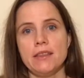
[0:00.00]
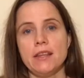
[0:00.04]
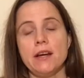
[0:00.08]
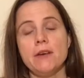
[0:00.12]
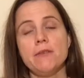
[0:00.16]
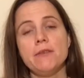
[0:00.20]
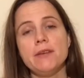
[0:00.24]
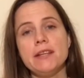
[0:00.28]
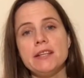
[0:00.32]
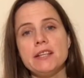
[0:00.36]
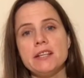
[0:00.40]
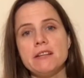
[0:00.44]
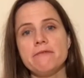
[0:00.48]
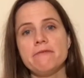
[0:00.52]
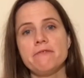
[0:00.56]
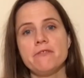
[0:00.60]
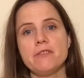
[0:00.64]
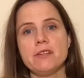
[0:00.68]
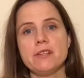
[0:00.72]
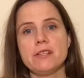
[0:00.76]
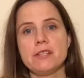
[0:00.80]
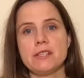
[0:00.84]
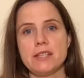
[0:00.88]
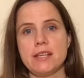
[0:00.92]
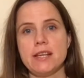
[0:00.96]
The only
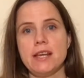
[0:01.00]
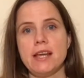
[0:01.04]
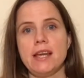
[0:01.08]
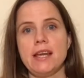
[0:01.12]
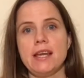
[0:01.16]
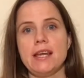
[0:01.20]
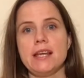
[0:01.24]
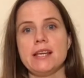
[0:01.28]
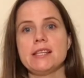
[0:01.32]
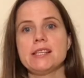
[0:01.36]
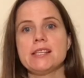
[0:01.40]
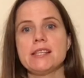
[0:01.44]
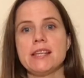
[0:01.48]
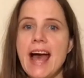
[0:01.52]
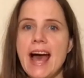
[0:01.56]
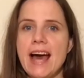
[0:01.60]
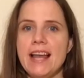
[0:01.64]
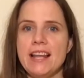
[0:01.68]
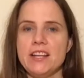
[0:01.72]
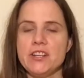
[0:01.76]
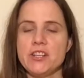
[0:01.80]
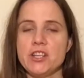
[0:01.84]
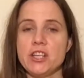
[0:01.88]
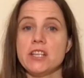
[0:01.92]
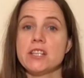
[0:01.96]
difference is
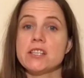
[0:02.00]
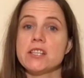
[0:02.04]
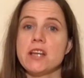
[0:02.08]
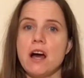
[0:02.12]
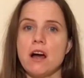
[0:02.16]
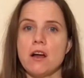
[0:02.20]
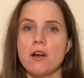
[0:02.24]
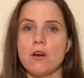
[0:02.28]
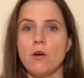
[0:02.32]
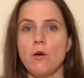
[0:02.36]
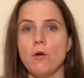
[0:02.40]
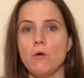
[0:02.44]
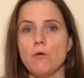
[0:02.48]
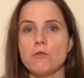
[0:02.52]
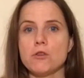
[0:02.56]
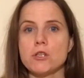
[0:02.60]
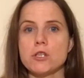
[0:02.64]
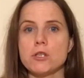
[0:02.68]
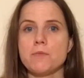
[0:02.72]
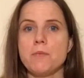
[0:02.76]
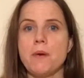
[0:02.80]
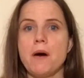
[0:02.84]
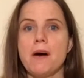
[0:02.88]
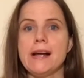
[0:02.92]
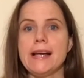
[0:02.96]
allergies are
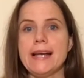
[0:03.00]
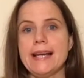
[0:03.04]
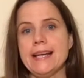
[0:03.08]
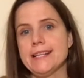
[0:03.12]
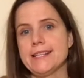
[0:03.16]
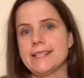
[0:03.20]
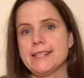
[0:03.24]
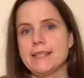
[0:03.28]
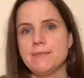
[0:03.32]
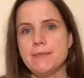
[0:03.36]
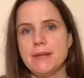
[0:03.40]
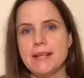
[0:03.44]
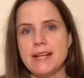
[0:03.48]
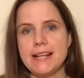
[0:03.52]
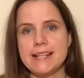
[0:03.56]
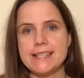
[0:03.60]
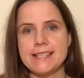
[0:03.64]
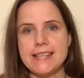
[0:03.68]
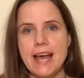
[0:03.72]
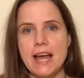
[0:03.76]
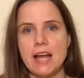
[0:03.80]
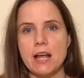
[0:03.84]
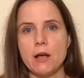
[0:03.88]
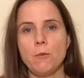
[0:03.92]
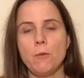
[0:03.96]
caused by histamine
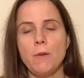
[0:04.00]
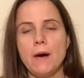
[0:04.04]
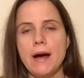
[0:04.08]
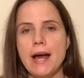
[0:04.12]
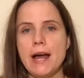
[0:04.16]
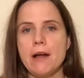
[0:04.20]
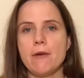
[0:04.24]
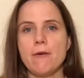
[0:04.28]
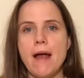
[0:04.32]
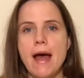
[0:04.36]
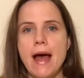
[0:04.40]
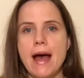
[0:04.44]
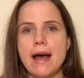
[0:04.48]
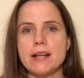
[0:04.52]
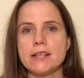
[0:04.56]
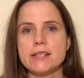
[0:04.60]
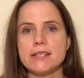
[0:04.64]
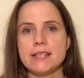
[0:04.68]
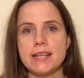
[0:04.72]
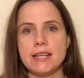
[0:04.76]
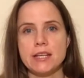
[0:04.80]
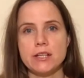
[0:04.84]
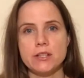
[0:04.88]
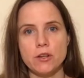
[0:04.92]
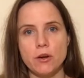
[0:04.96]
attack,
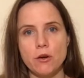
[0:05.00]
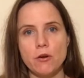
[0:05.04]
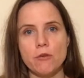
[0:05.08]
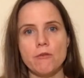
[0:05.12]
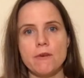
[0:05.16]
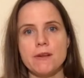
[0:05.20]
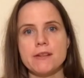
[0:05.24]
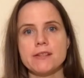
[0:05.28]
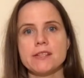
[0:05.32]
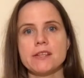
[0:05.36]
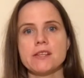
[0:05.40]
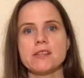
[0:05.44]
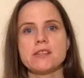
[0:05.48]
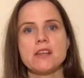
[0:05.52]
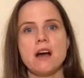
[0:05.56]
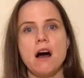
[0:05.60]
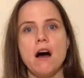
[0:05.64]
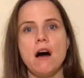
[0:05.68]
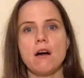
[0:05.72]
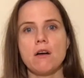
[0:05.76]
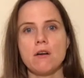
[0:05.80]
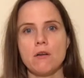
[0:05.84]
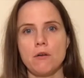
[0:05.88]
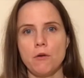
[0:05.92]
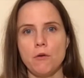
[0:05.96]
whereas intolerances
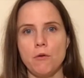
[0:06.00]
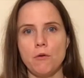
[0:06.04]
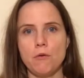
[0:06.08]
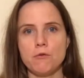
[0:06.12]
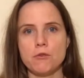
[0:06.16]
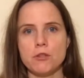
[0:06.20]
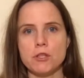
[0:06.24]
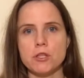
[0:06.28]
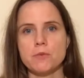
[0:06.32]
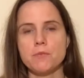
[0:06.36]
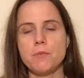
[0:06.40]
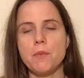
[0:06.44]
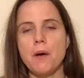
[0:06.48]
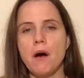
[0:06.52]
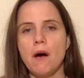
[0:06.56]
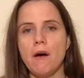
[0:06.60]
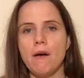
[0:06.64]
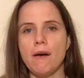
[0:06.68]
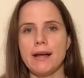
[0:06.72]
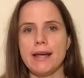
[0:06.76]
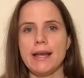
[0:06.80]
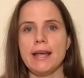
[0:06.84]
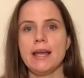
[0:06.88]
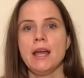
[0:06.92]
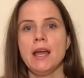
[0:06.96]
are caused
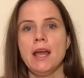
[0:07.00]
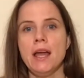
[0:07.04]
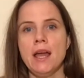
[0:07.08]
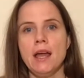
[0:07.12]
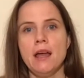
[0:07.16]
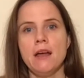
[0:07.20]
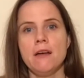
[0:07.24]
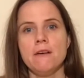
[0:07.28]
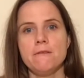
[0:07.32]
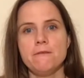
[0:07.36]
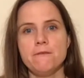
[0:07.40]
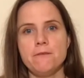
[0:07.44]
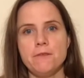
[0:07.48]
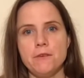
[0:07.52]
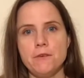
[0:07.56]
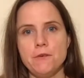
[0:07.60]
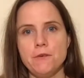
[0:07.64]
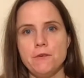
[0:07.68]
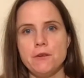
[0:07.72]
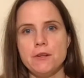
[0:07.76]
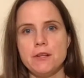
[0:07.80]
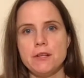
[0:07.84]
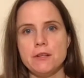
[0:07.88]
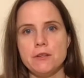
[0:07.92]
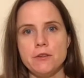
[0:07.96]
by
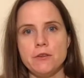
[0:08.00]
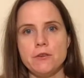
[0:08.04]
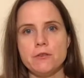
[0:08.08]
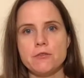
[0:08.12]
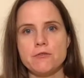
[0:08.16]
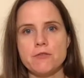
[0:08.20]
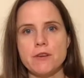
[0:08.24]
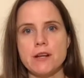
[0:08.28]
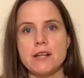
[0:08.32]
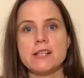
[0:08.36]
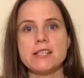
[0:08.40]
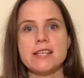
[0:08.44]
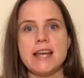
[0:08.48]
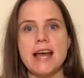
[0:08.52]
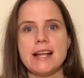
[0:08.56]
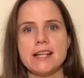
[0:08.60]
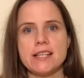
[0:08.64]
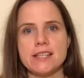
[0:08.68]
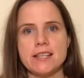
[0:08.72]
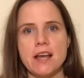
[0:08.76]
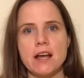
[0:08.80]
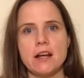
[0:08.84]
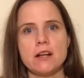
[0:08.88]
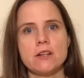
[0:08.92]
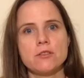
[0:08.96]
food nutrients
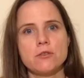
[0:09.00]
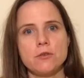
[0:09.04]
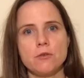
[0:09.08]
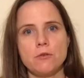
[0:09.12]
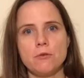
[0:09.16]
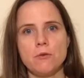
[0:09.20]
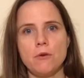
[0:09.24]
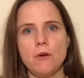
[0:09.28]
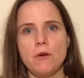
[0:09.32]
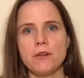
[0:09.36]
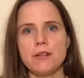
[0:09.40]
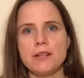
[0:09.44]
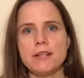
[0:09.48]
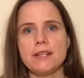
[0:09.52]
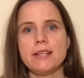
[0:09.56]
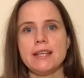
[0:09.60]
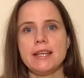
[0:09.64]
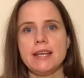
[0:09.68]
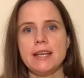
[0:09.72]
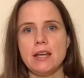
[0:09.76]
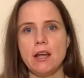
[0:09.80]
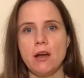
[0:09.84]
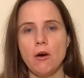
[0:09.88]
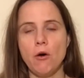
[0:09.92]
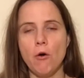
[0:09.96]
attack on
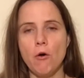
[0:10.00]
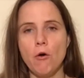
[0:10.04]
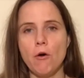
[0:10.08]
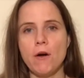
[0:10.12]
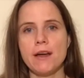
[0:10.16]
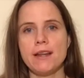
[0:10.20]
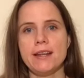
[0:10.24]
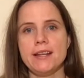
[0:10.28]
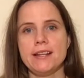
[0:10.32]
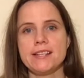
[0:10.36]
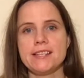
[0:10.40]
the organ